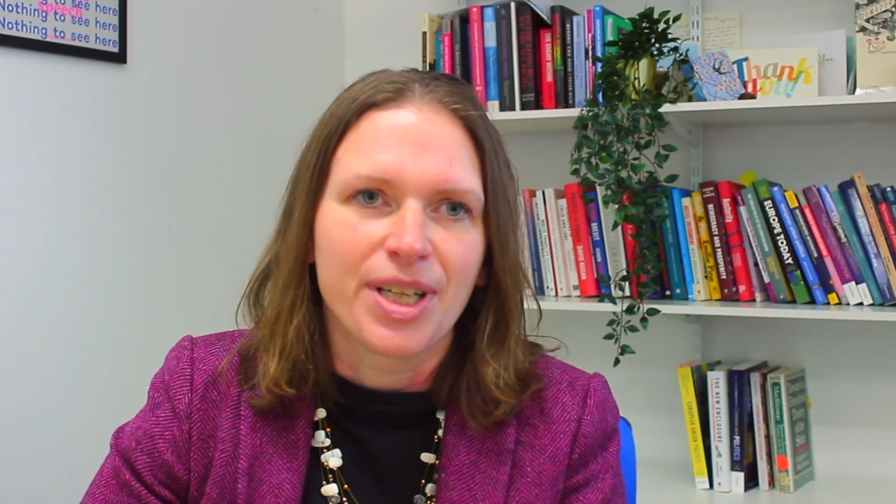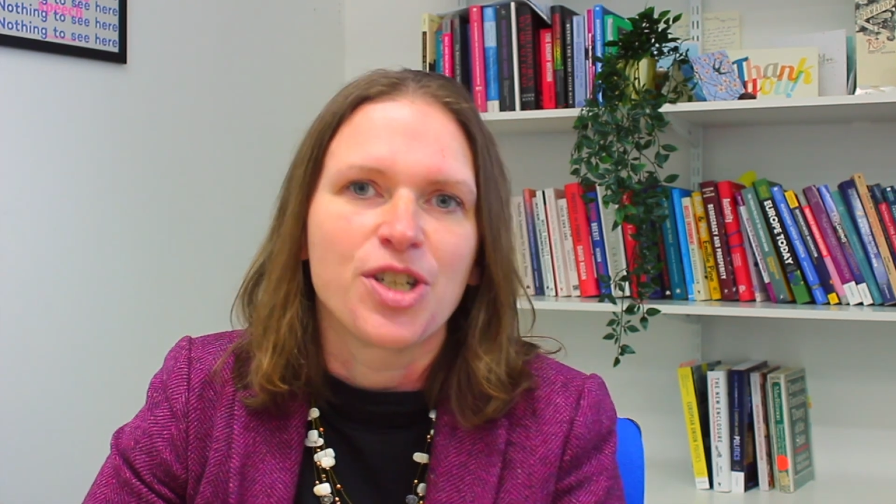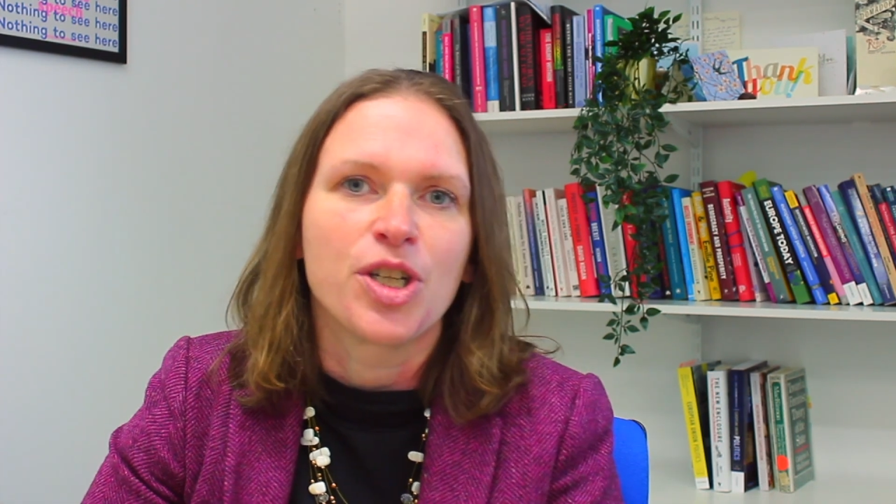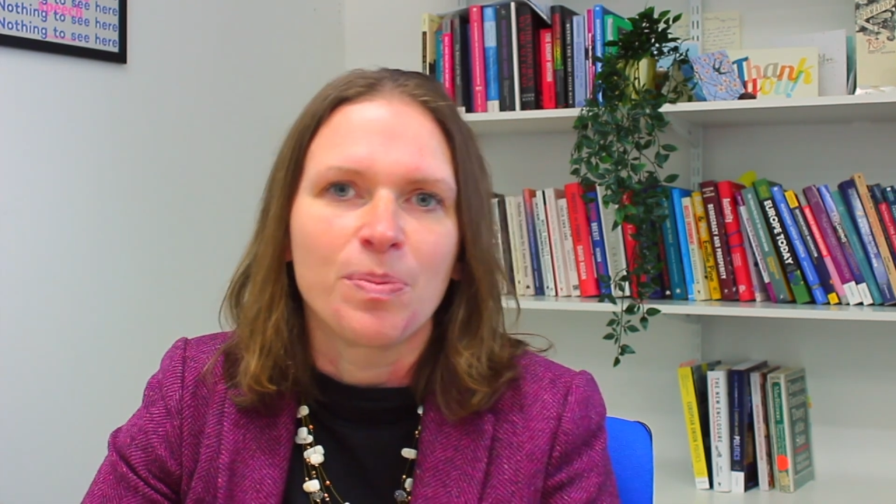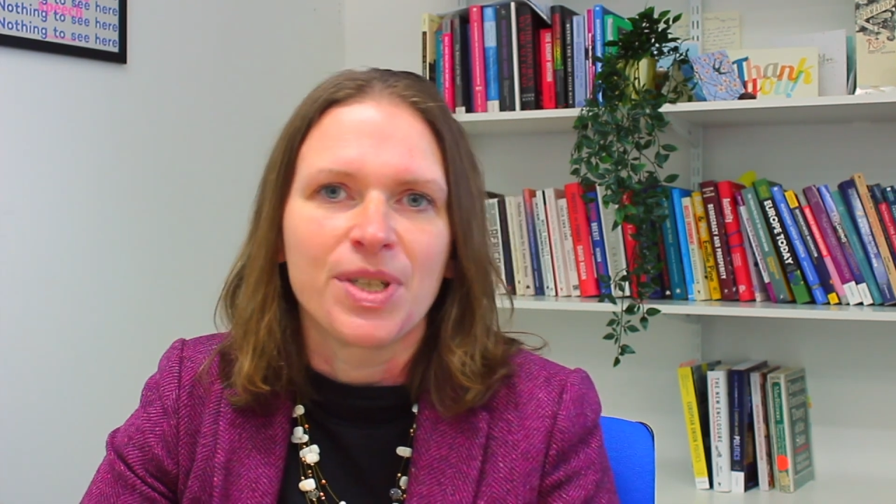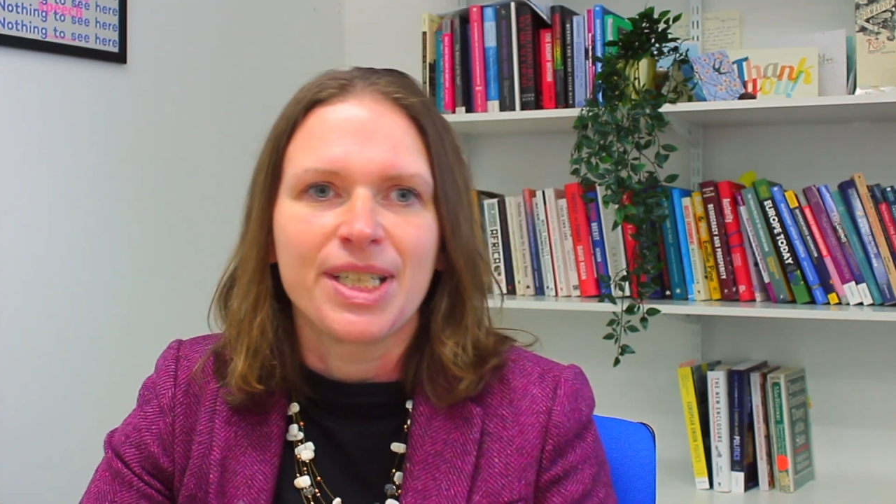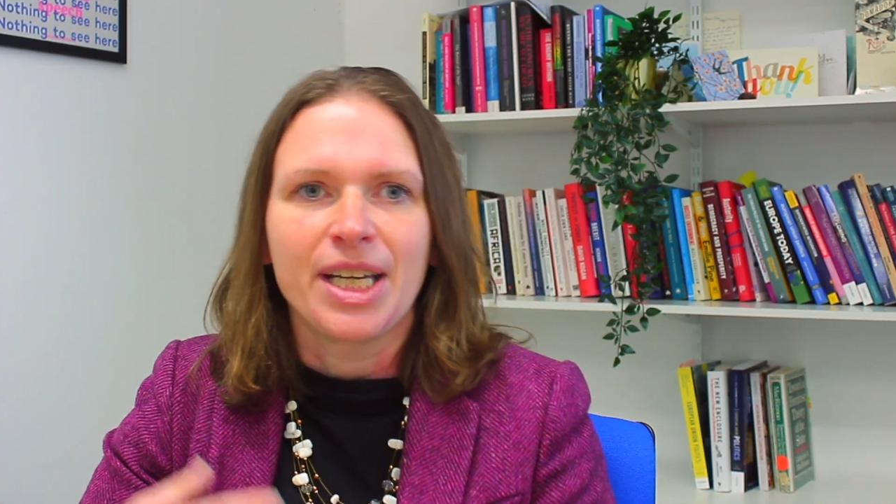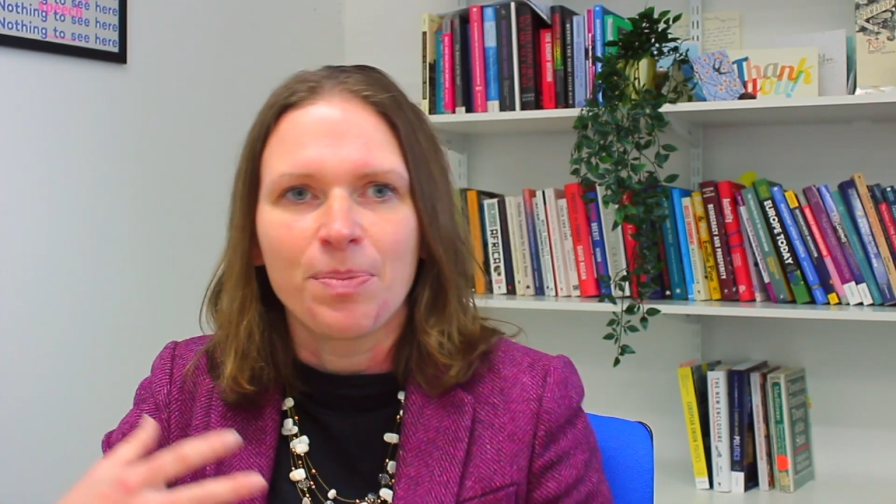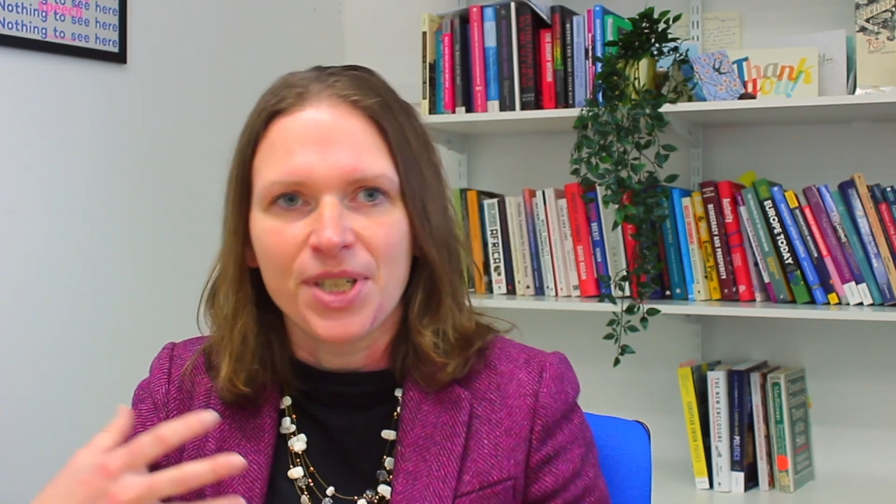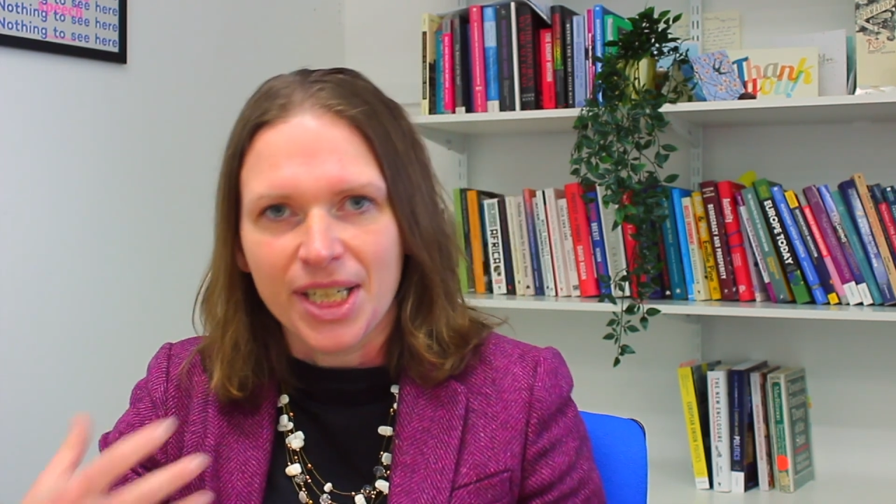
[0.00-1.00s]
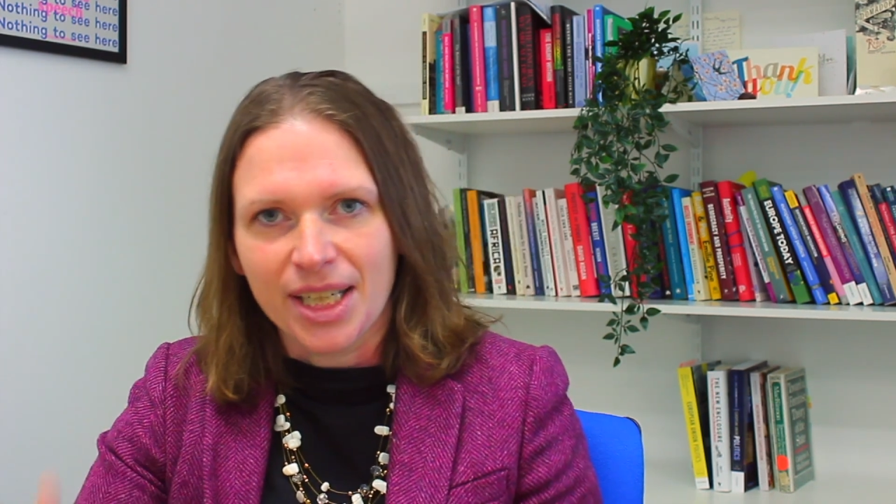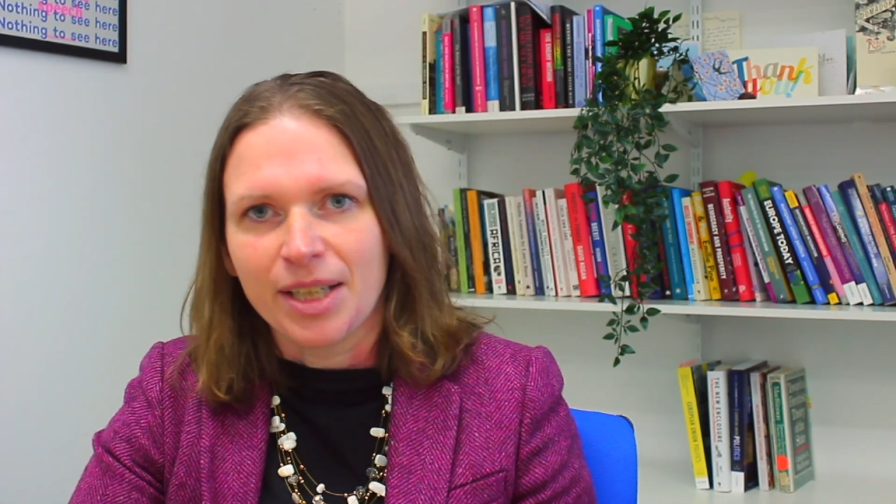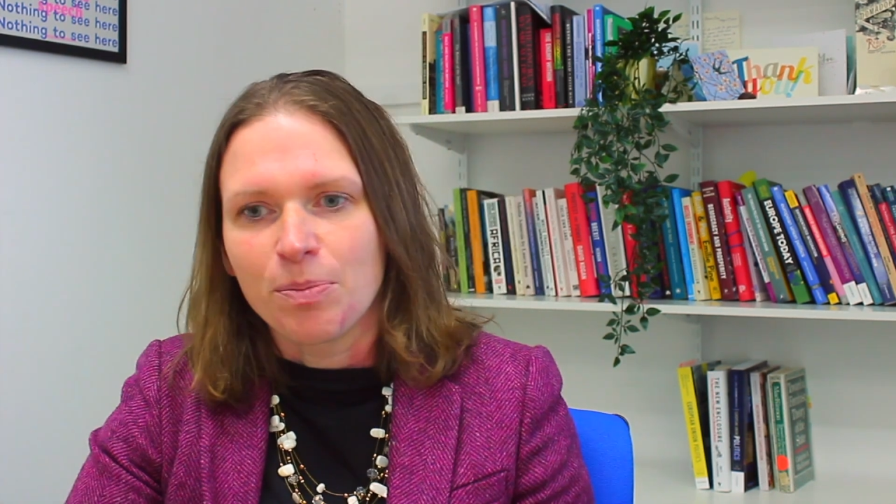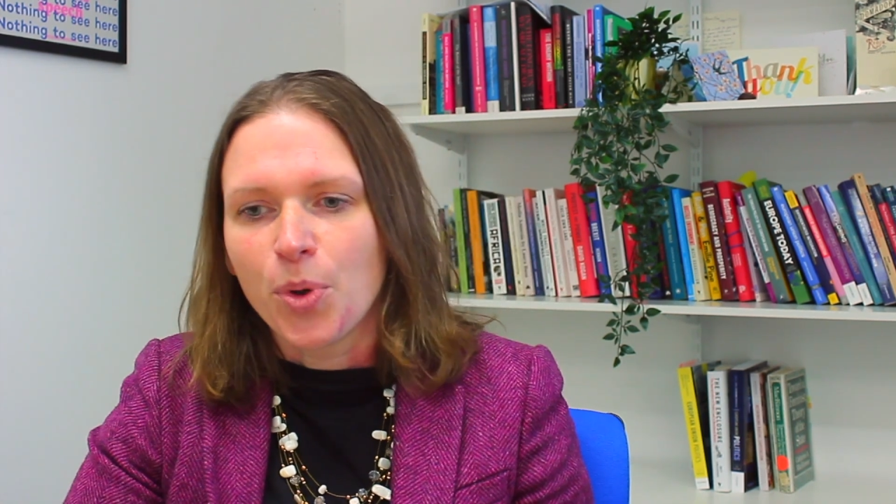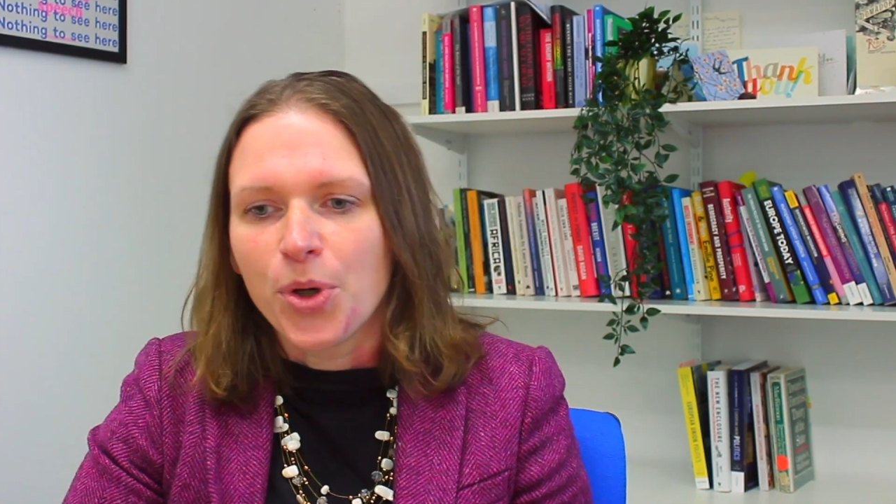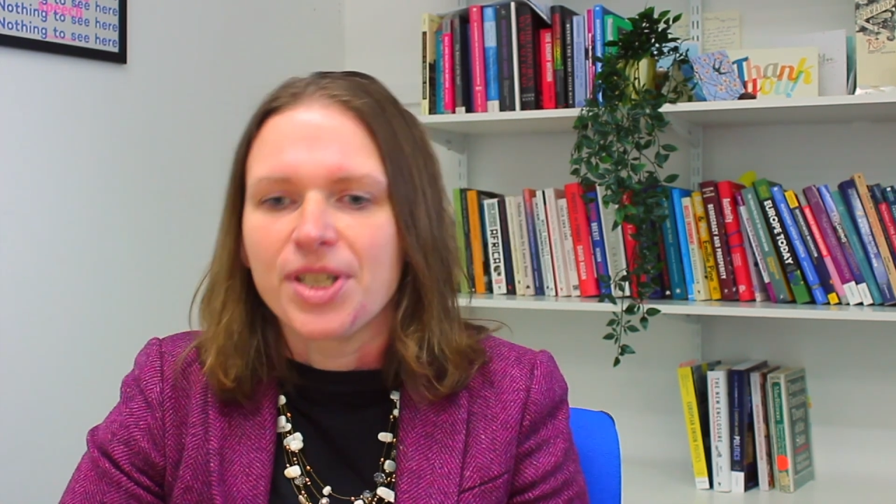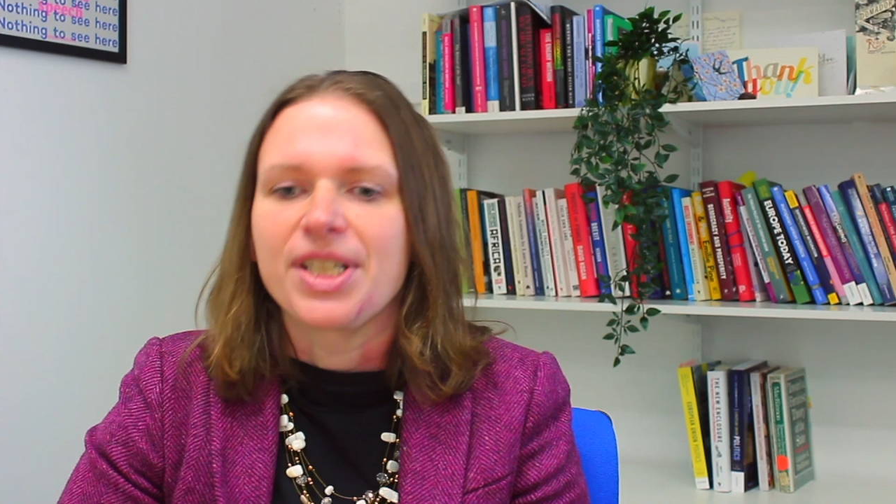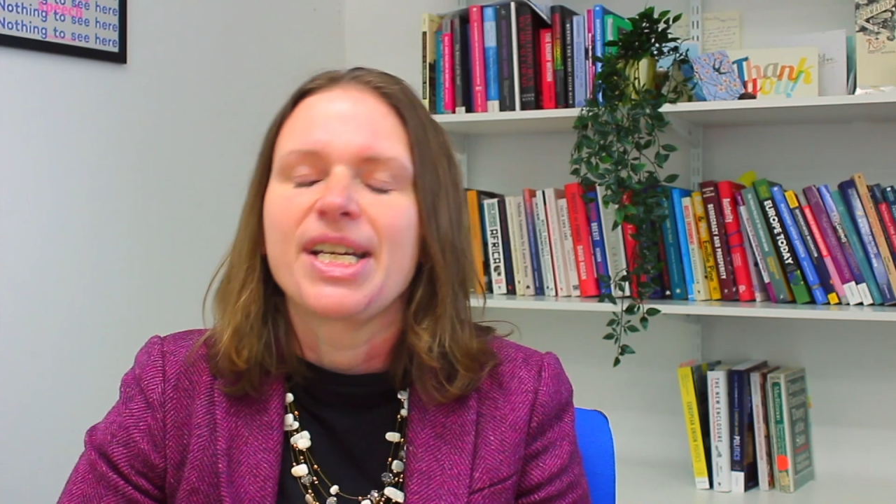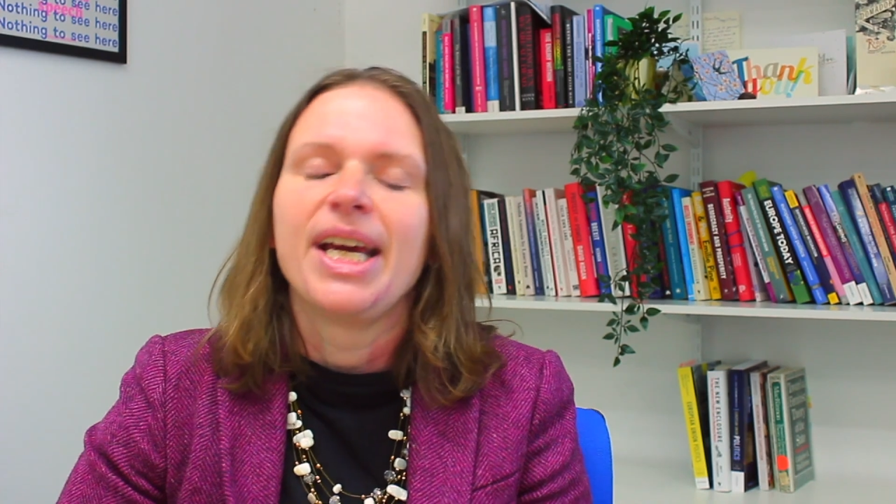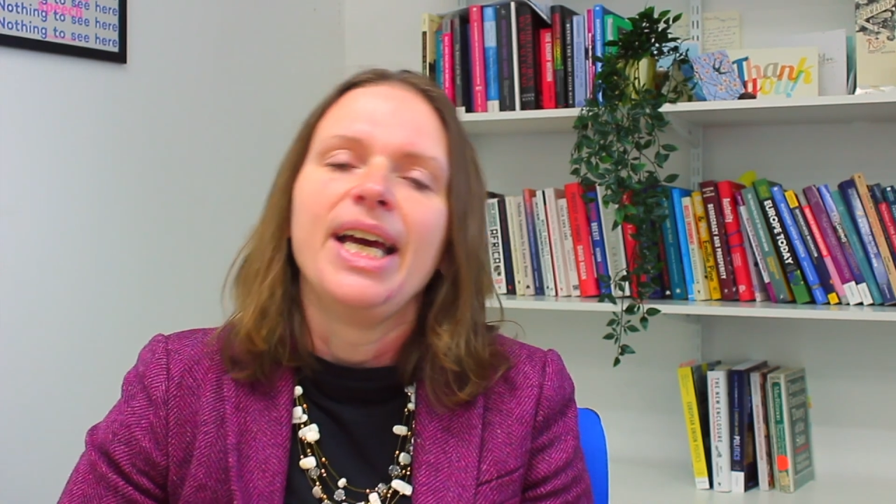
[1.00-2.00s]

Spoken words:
legitimacy are particularly important.